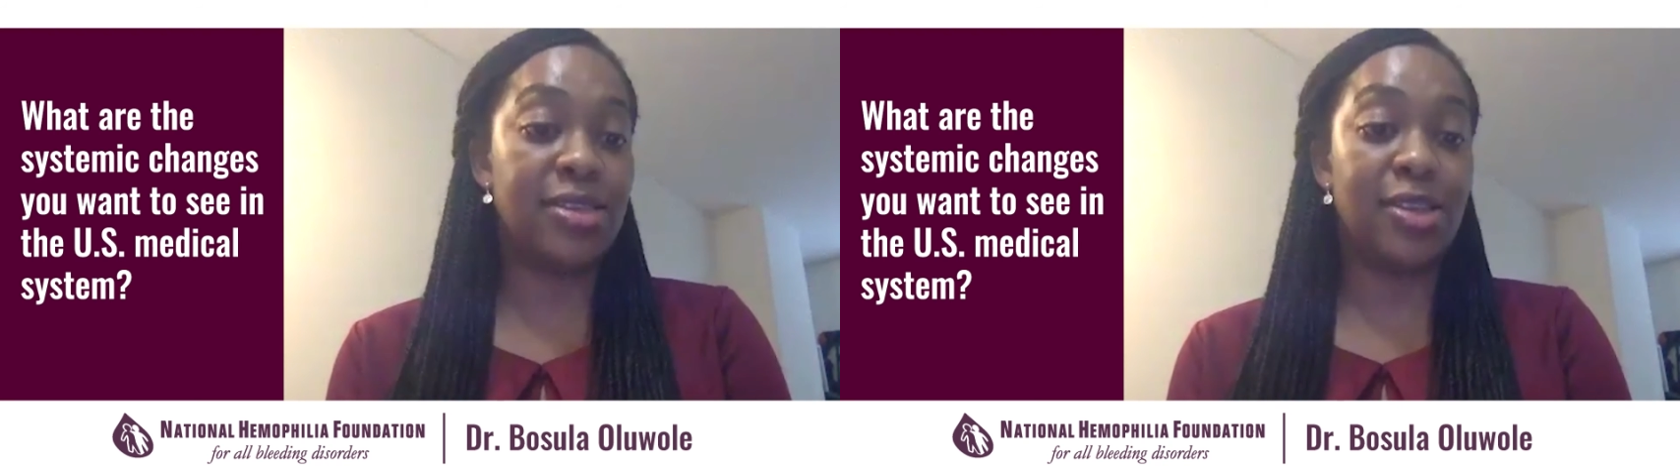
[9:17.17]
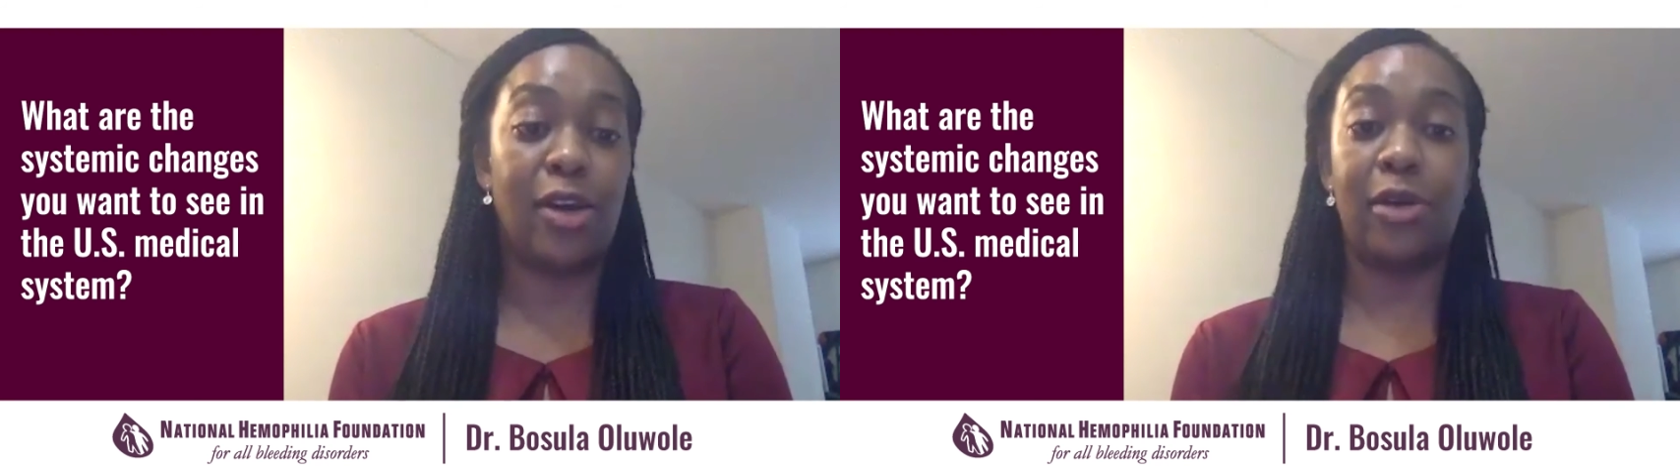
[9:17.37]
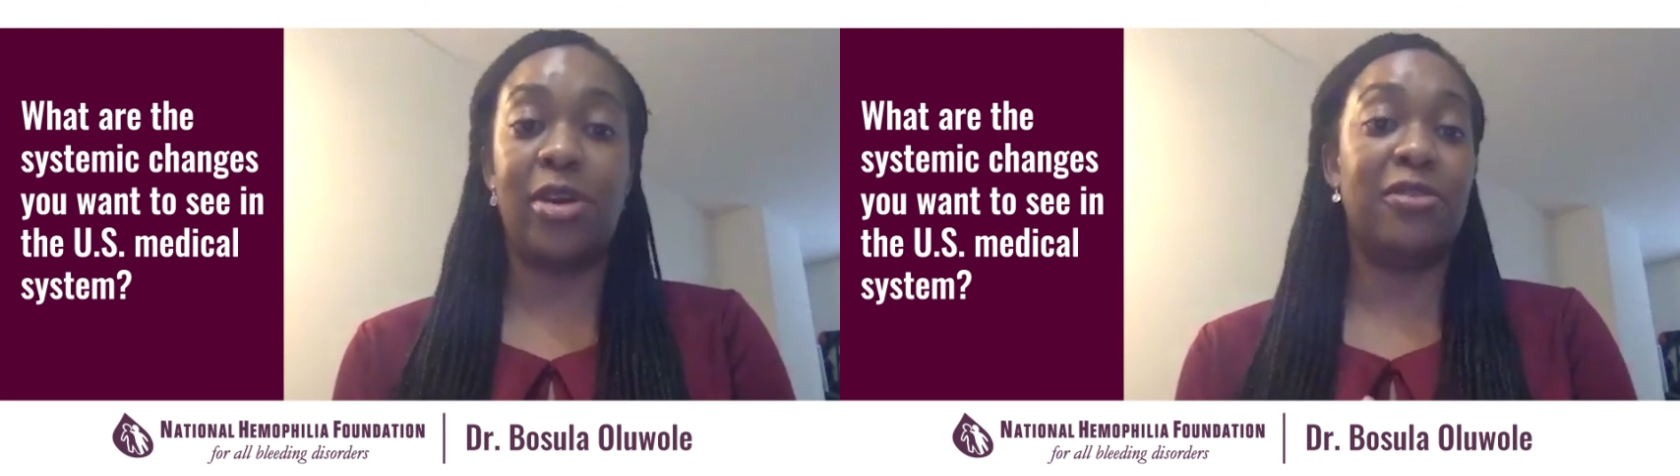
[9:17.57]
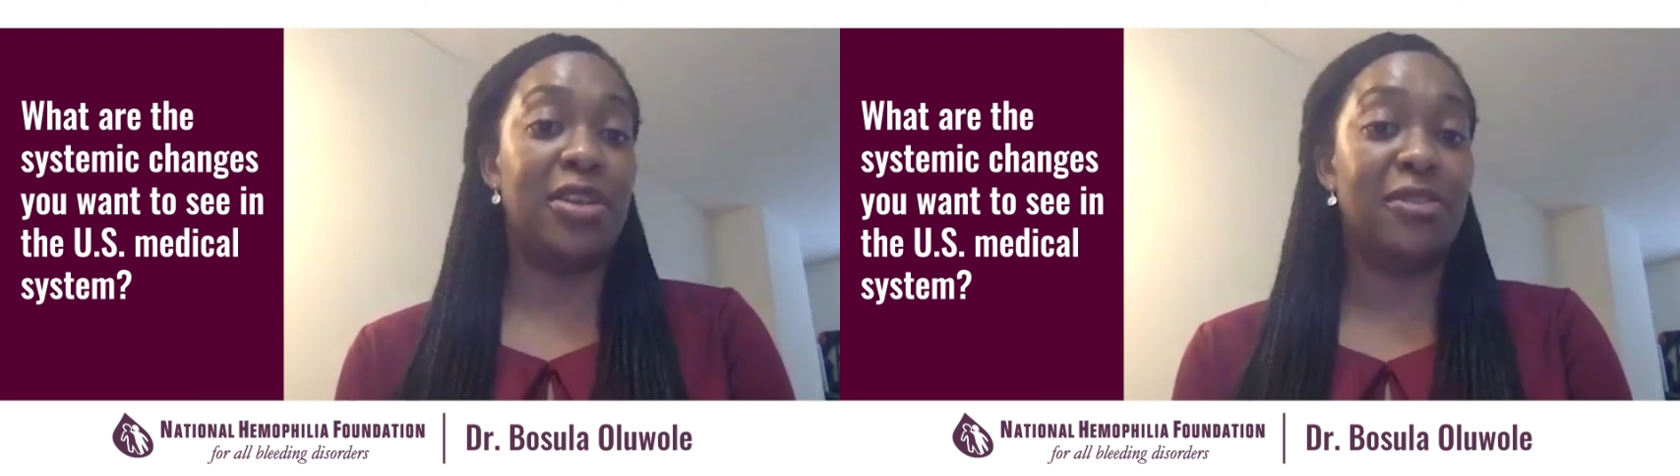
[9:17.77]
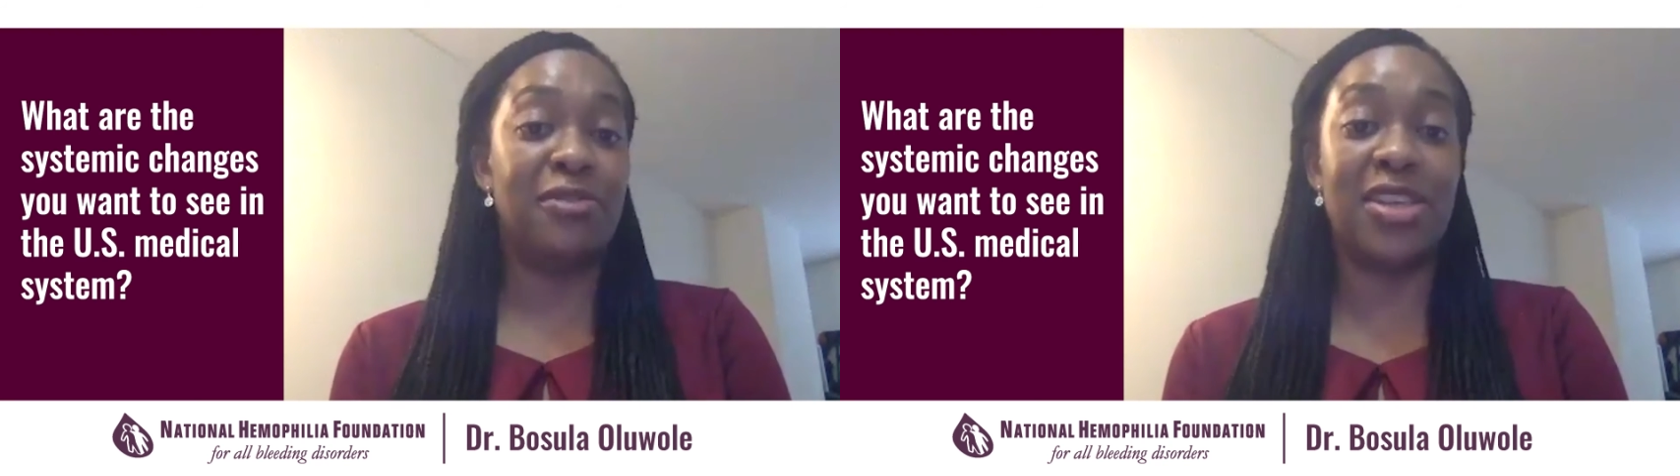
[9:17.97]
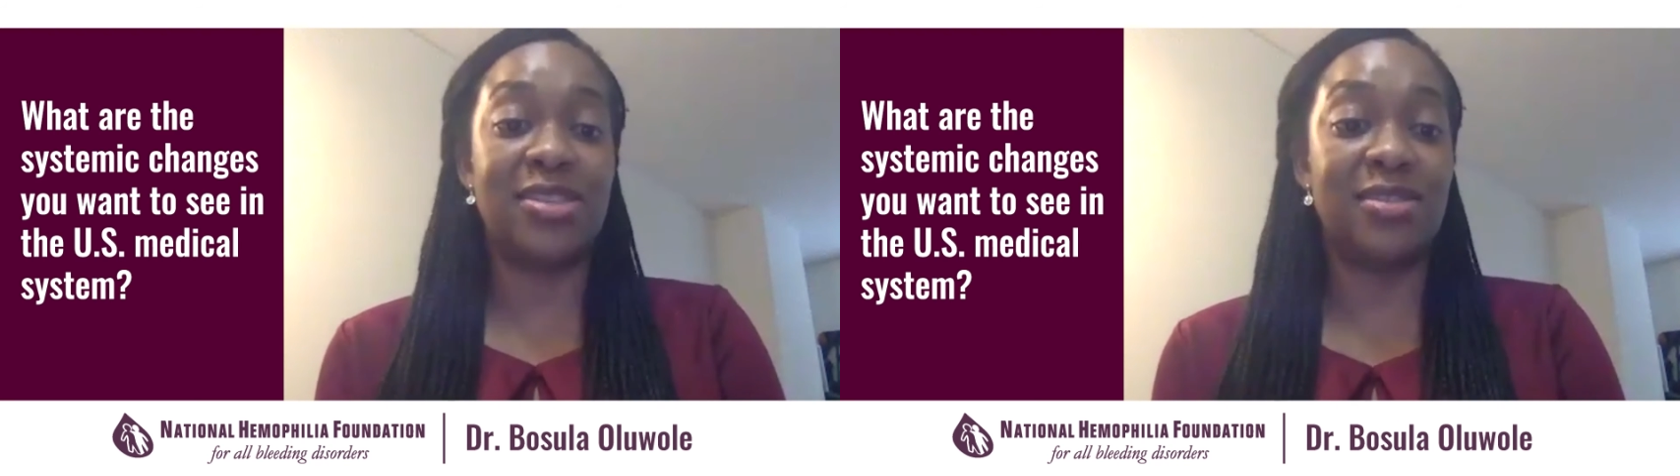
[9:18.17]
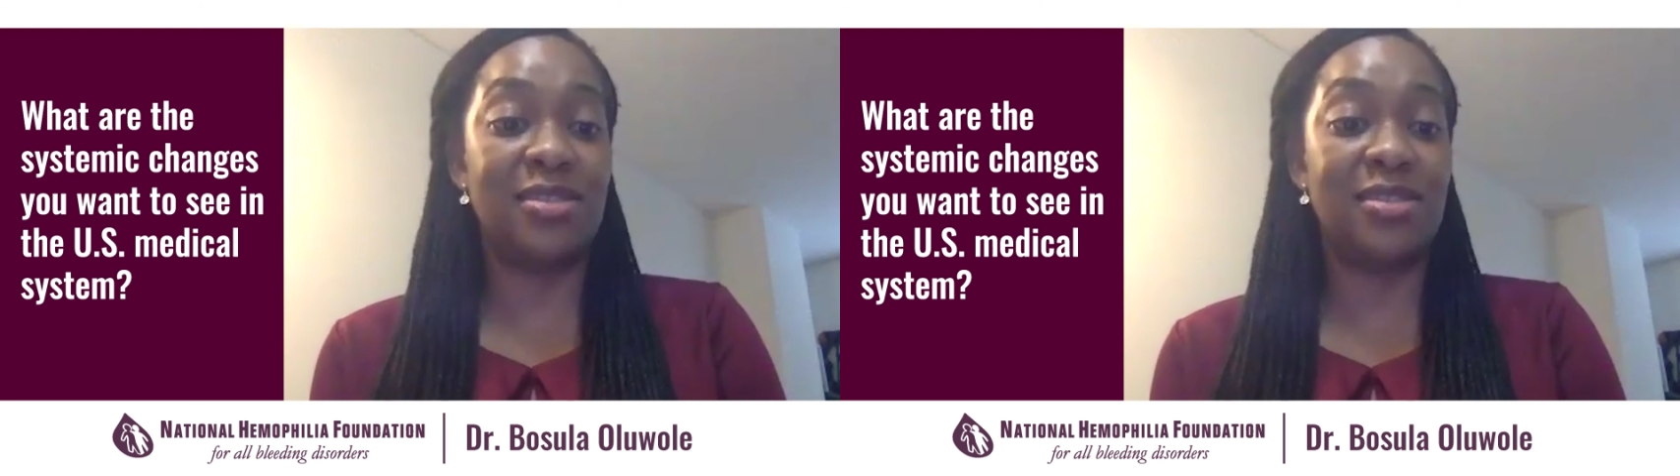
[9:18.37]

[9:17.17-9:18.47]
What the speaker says: So even if it's,